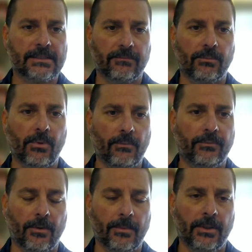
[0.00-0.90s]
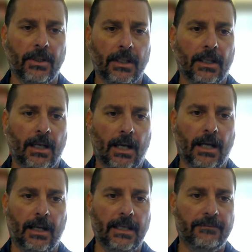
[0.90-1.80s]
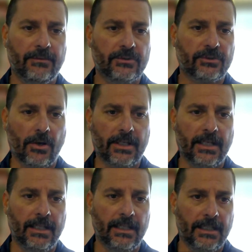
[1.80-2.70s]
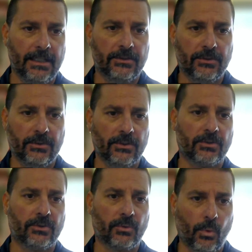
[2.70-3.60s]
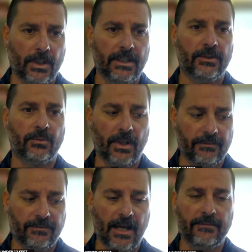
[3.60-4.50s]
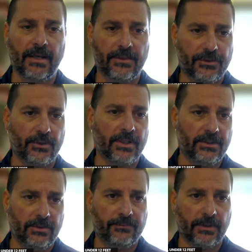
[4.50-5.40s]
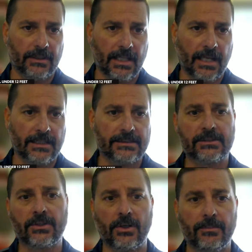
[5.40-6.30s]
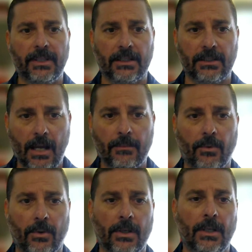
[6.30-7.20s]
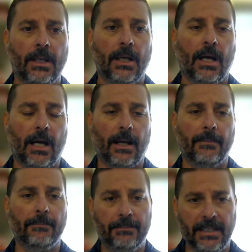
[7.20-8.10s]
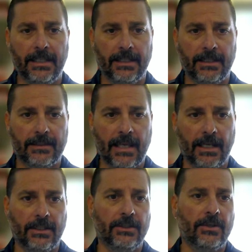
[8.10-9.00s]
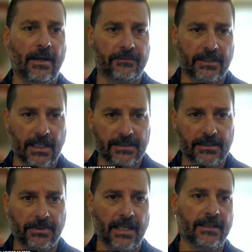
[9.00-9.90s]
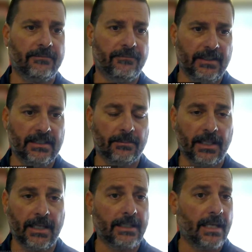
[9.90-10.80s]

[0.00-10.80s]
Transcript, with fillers: of a roll former. Uh, if you start getting into your twenty, twenty-five, and thirty-two foot lengths, it's going to be a lot more, uh, being that you have to cut the blank, feed the blank,